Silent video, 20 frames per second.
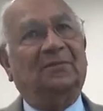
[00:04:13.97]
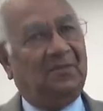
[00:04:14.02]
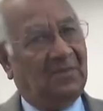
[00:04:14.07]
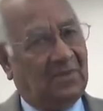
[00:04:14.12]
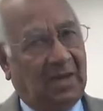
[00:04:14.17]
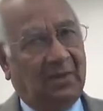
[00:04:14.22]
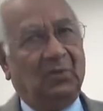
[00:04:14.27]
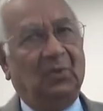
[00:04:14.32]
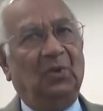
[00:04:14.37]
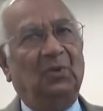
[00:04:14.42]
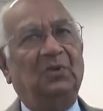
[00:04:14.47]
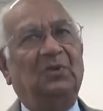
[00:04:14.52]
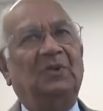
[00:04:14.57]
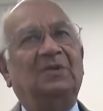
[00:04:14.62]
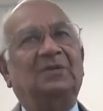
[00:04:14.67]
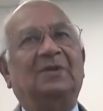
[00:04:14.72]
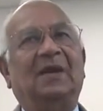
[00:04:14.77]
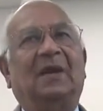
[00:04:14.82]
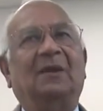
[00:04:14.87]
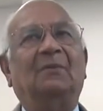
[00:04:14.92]
that will do the
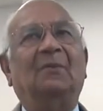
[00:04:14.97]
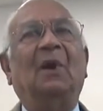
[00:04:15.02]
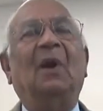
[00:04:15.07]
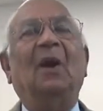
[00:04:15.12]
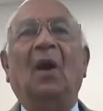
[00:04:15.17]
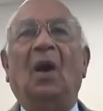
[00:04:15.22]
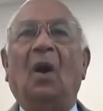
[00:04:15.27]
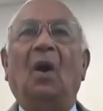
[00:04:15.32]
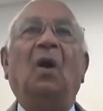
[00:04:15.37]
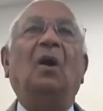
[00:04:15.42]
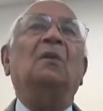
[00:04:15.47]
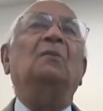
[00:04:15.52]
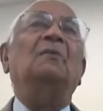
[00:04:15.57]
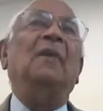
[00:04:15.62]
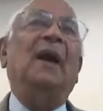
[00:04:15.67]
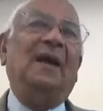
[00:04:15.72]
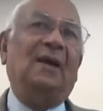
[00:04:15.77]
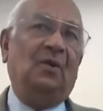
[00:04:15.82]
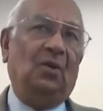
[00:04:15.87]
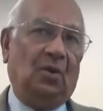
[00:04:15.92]
same. Or
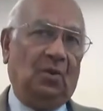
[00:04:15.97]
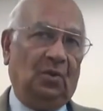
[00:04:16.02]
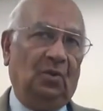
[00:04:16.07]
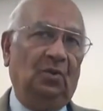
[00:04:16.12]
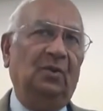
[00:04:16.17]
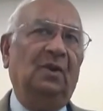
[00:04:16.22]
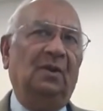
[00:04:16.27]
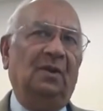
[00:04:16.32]
manhole.